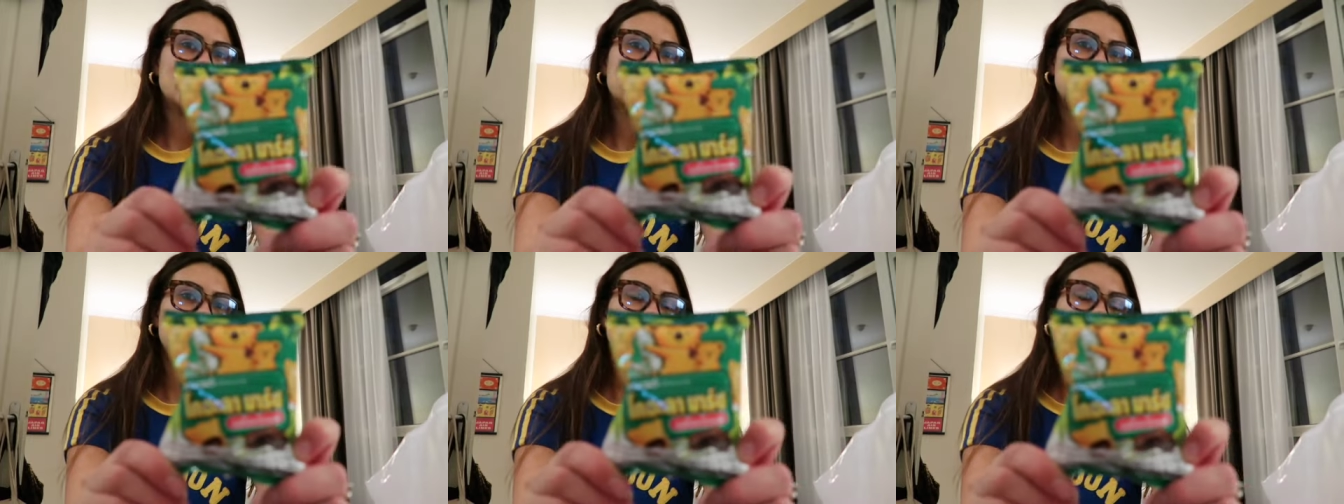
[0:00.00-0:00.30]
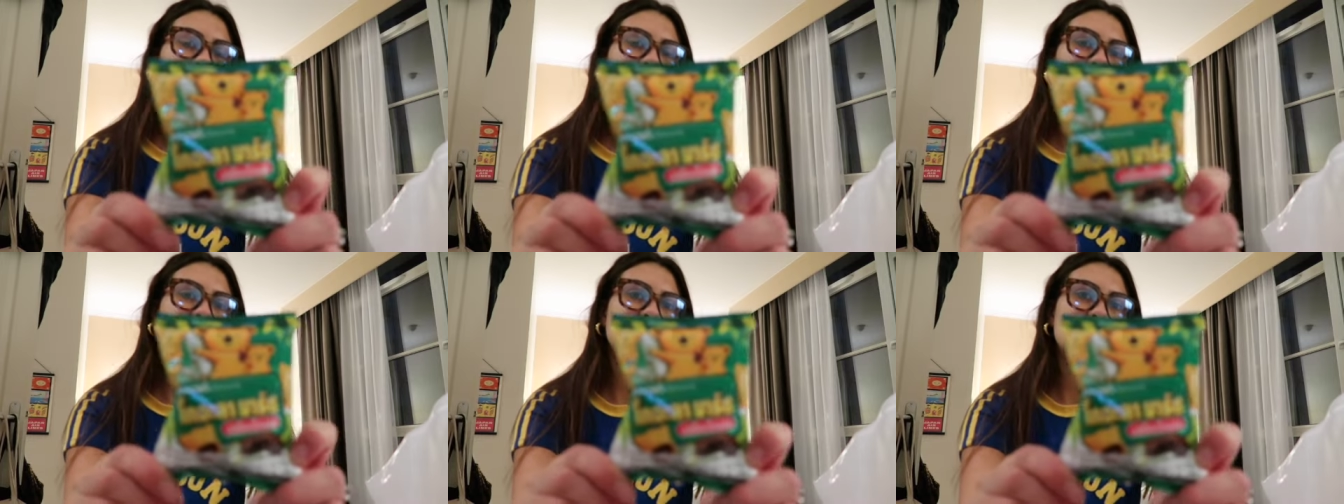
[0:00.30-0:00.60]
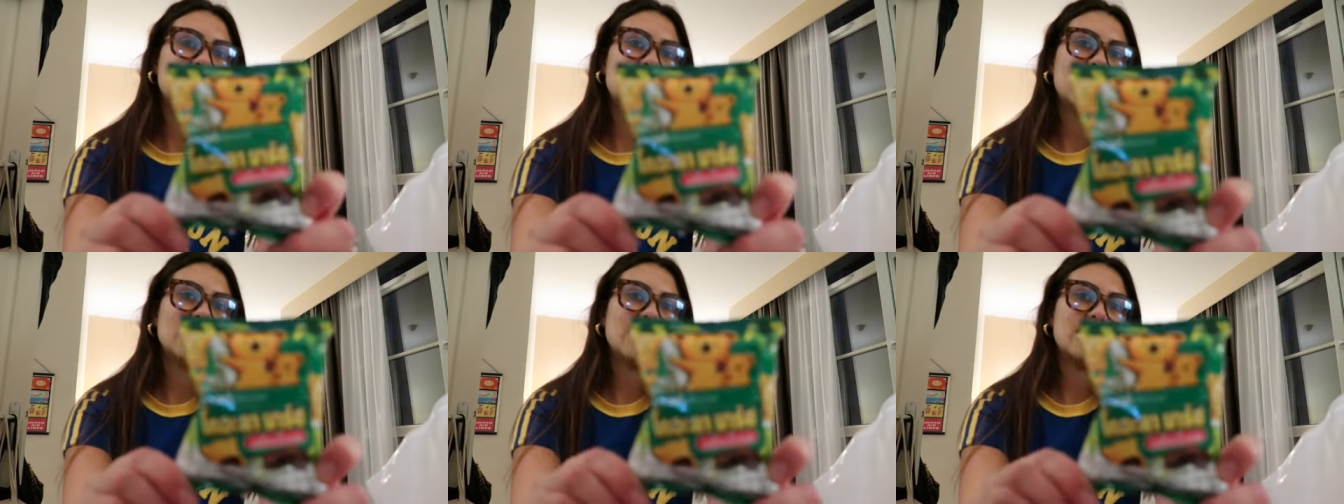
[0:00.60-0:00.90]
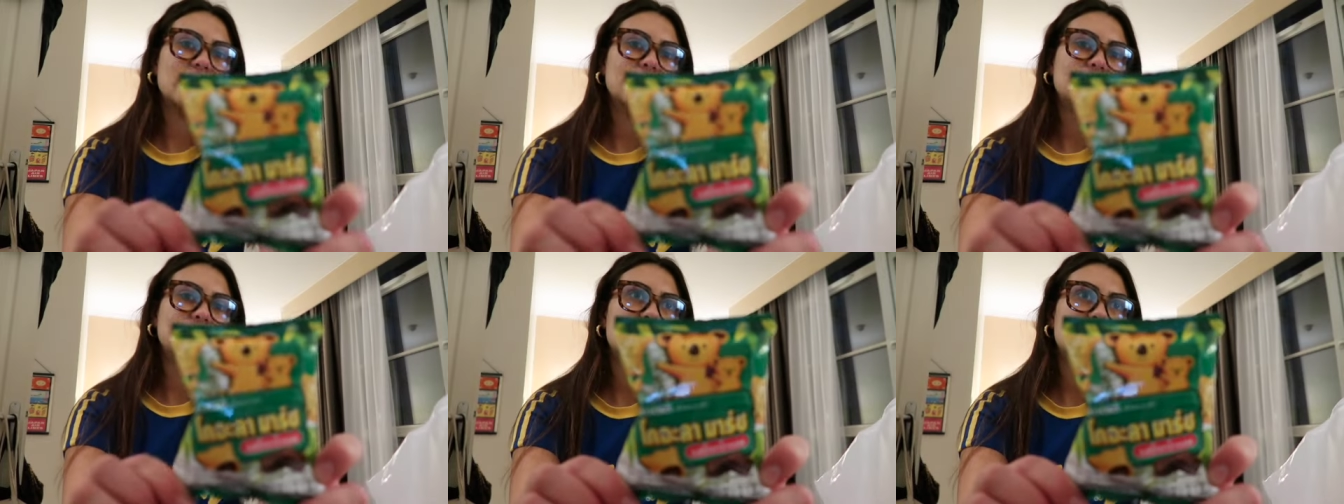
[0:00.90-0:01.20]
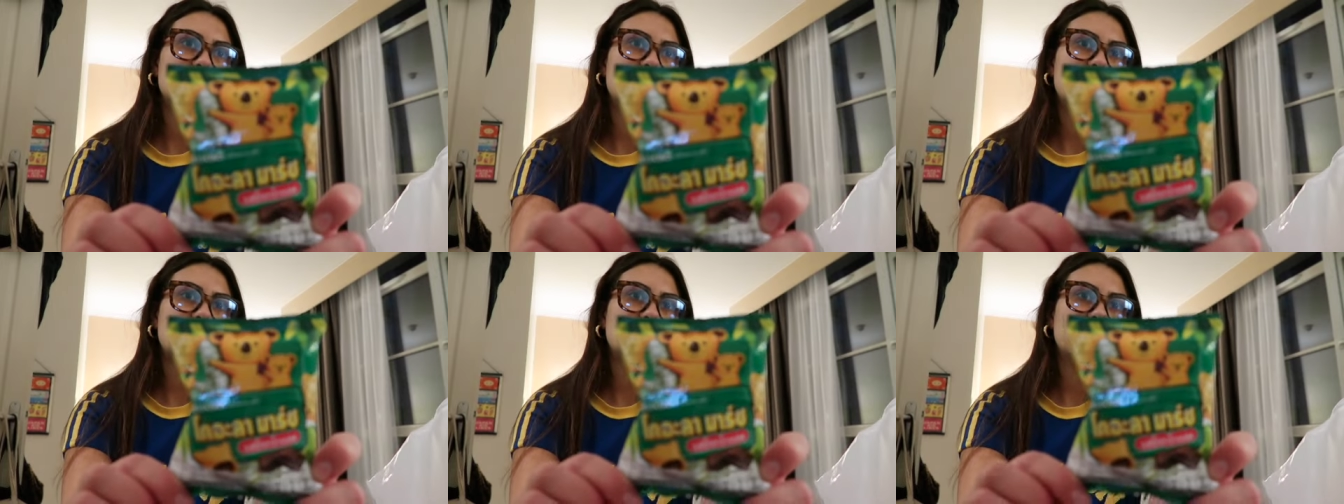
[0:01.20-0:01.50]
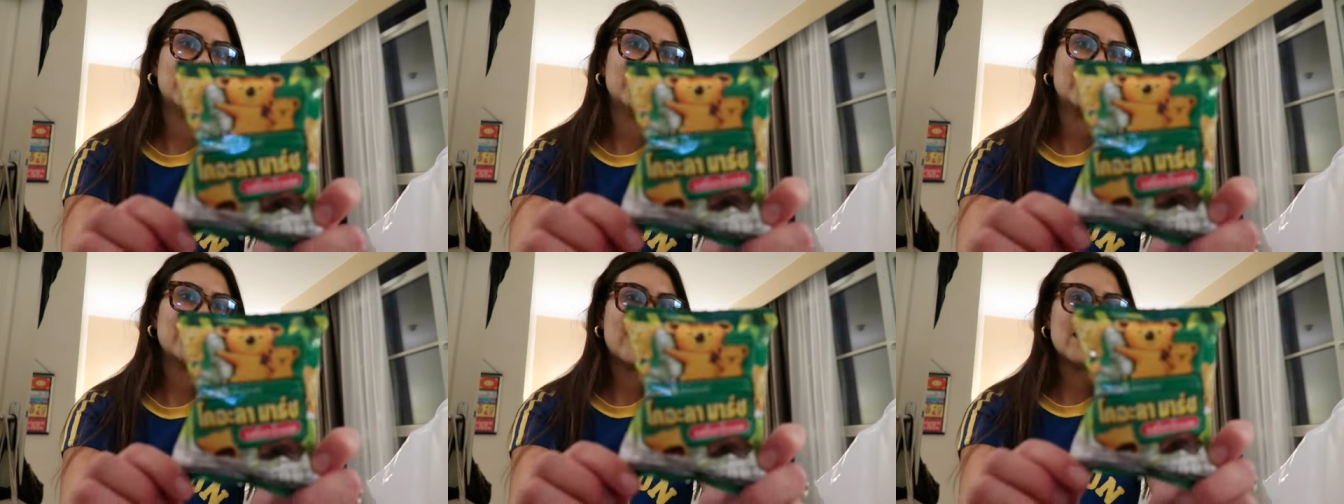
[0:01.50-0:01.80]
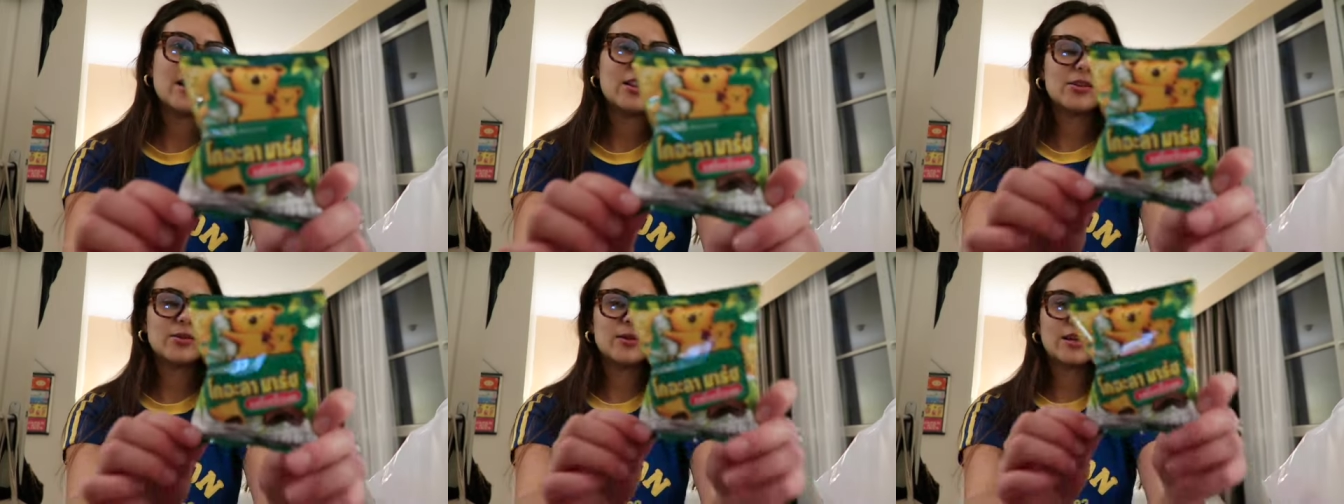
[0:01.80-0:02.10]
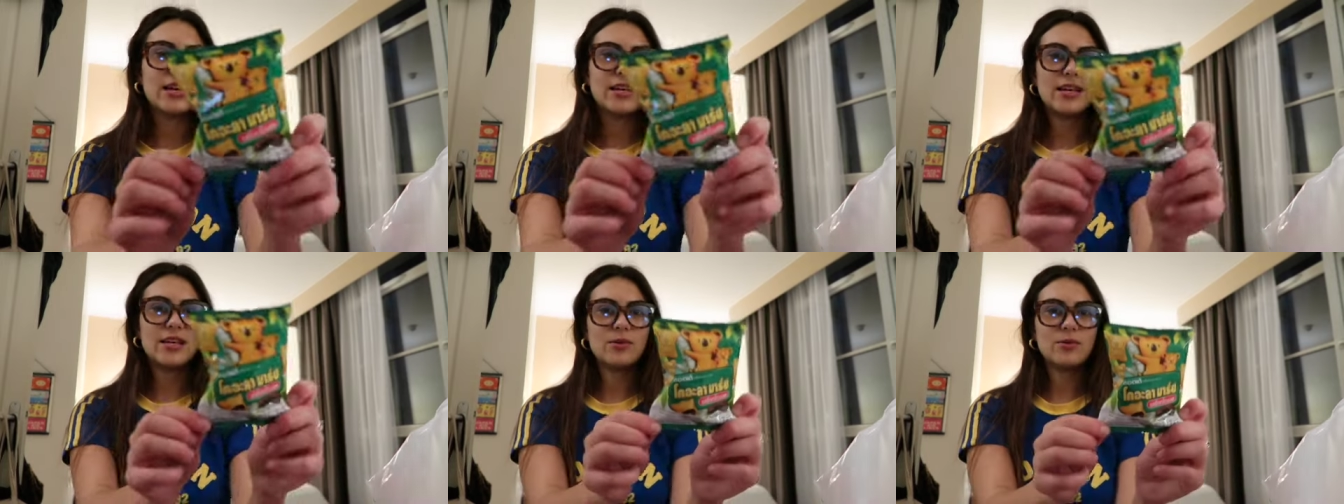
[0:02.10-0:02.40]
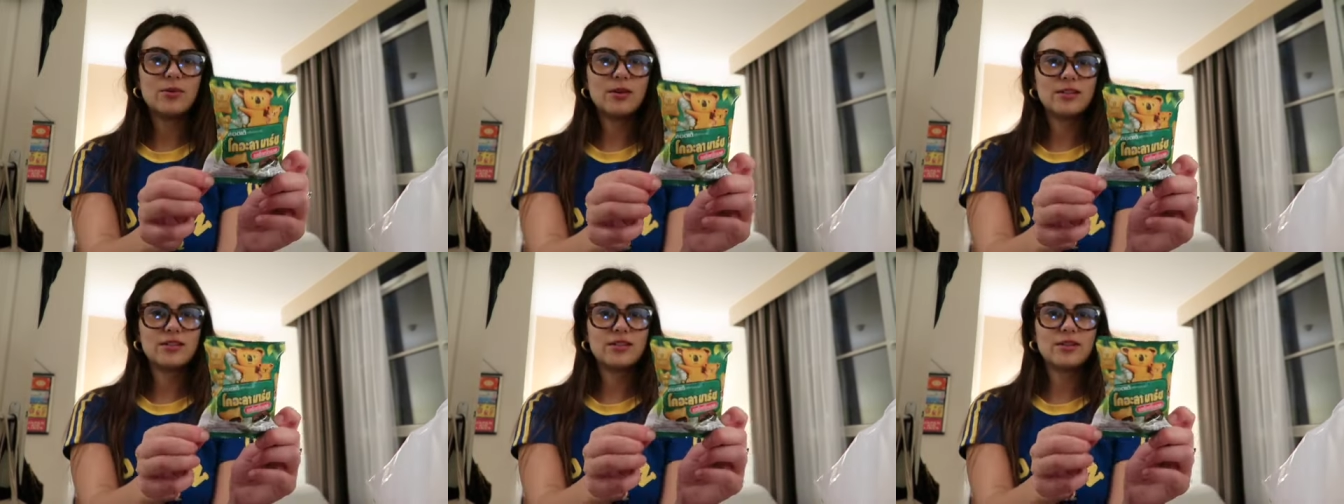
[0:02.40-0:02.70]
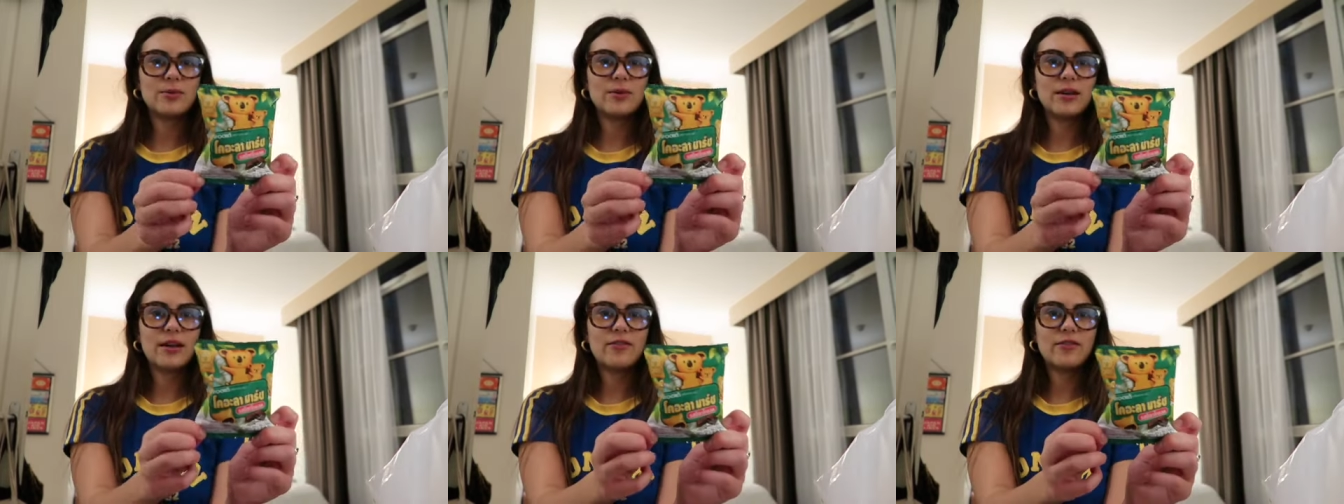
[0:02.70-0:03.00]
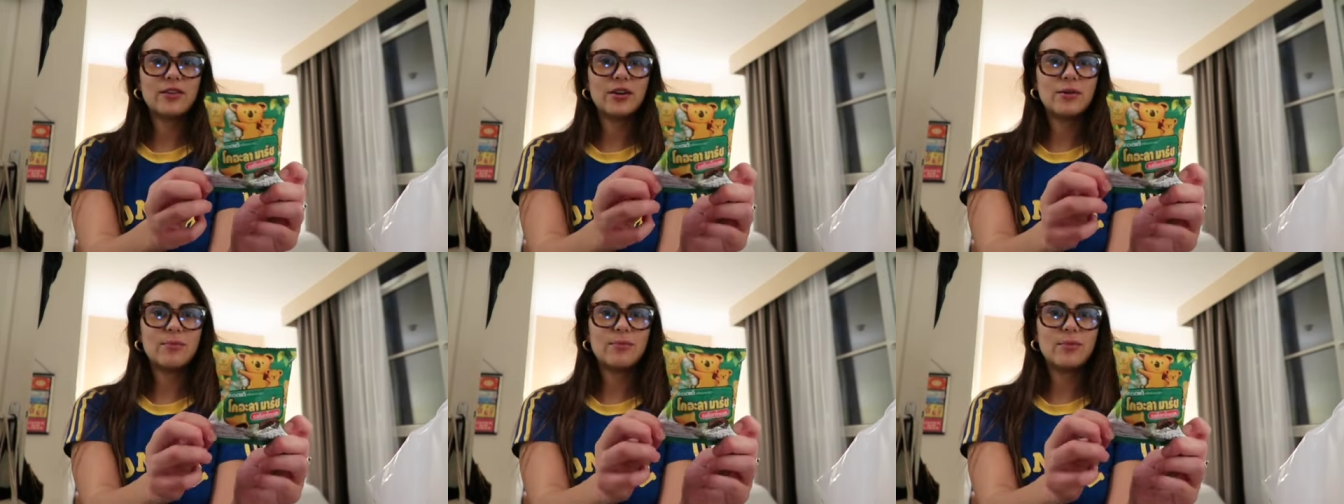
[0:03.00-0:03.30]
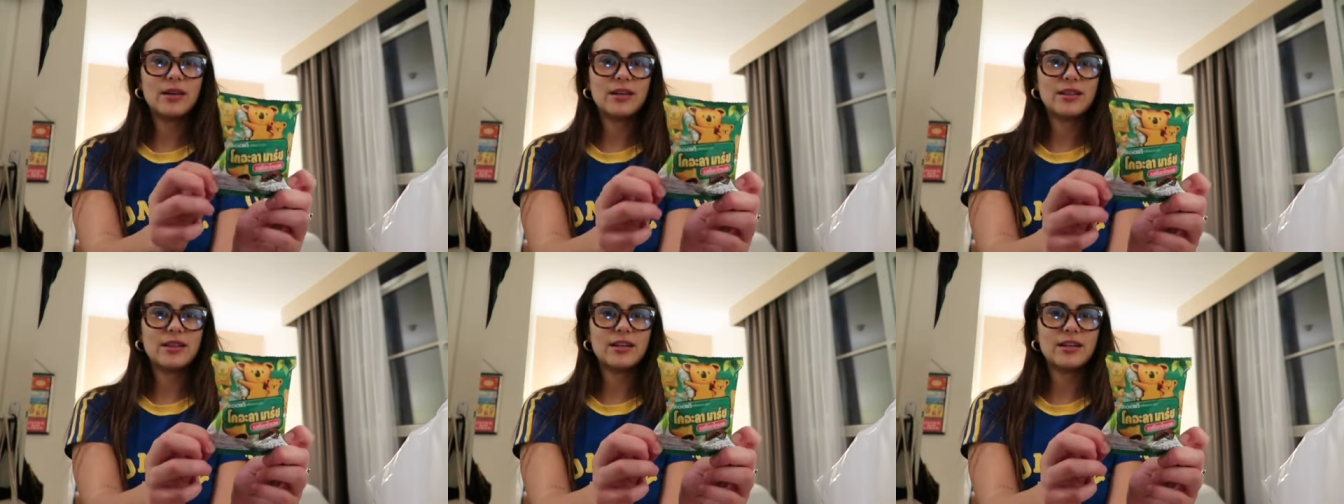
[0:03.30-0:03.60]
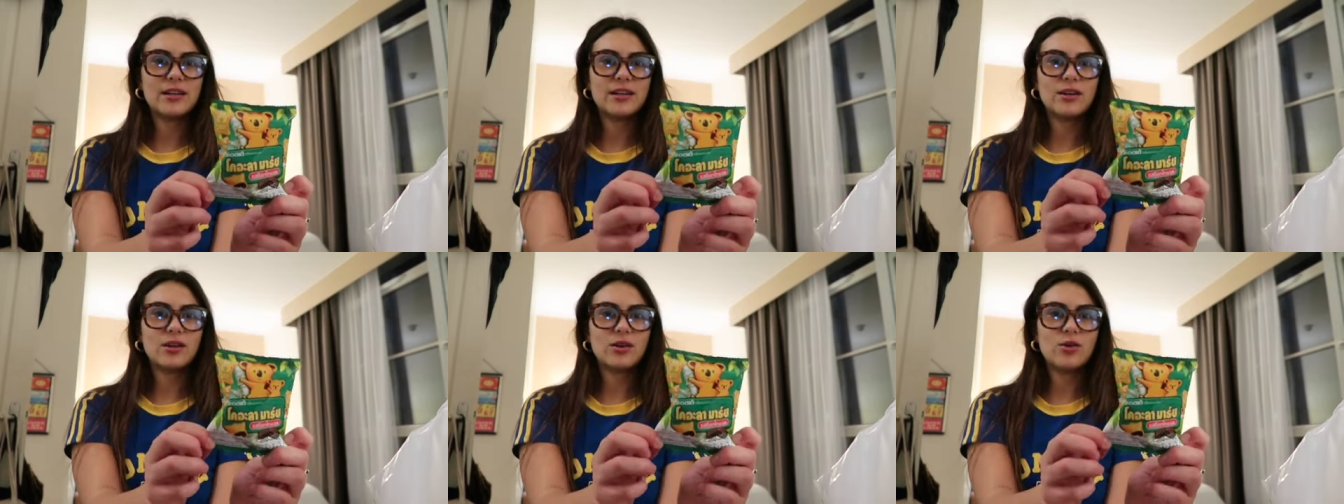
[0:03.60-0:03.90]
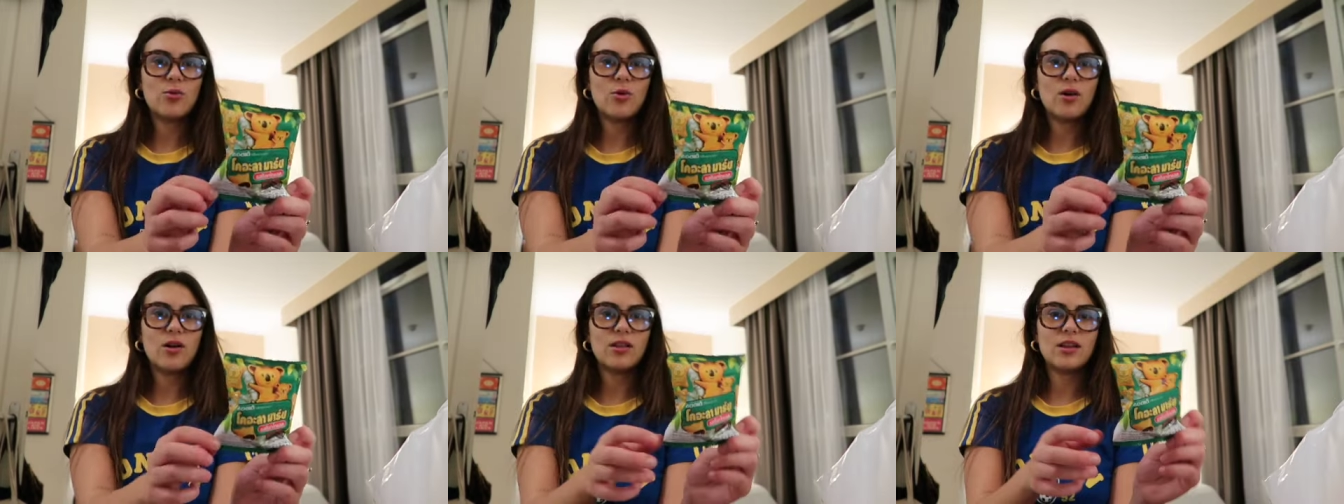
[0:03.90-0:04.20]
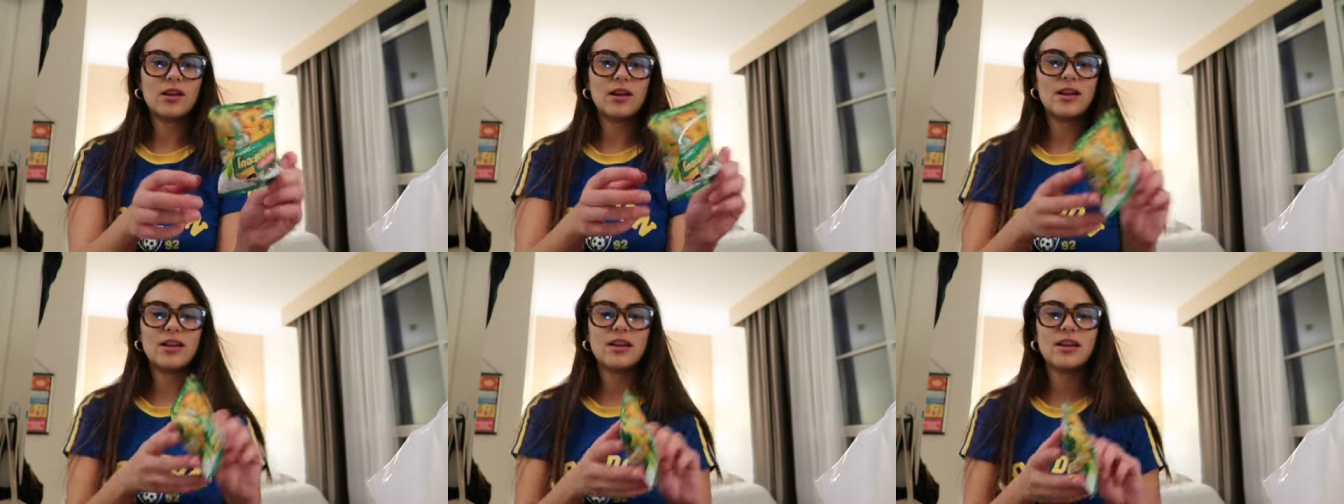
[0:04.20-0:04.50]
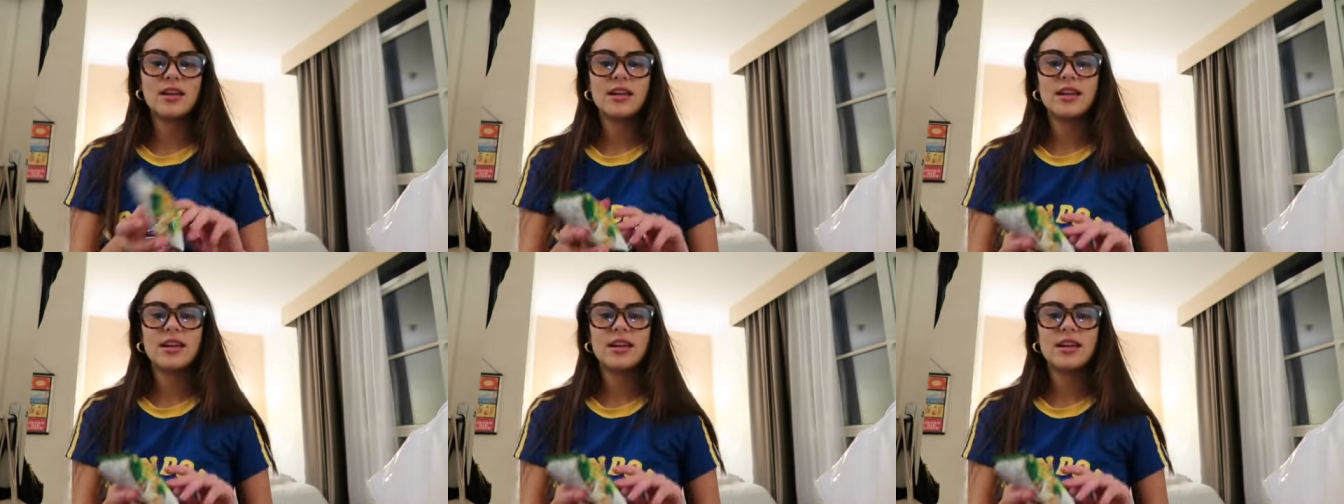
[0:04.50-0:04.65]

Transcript: they're like the, um, what's it called, like the Hello Kitty ones or whatever, but they're koala.